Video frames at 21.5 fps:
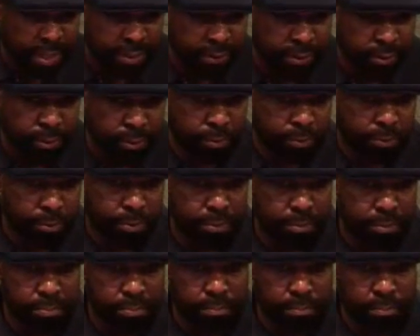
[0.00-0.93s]
that those
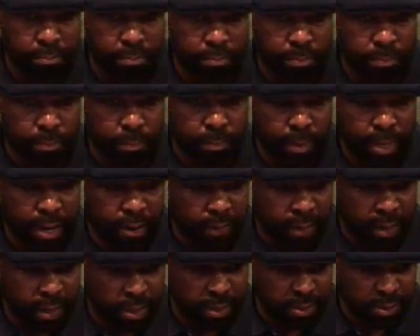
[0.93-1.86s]

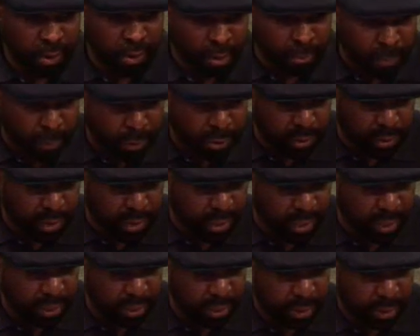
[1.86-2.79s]
areas are
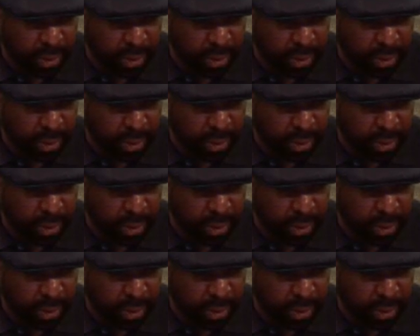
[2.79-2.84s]
mostly